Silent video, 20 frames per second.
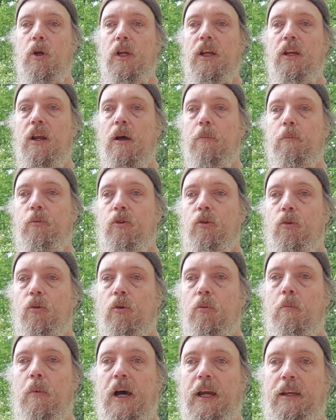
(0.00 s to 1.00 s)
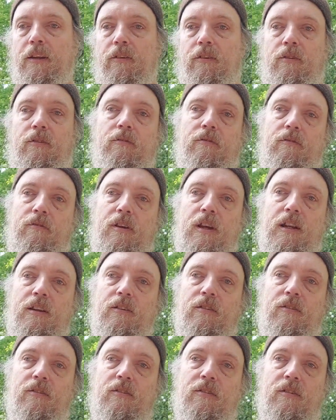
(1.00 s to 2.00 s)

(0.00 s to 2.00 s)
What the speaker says: bring it up to your mind and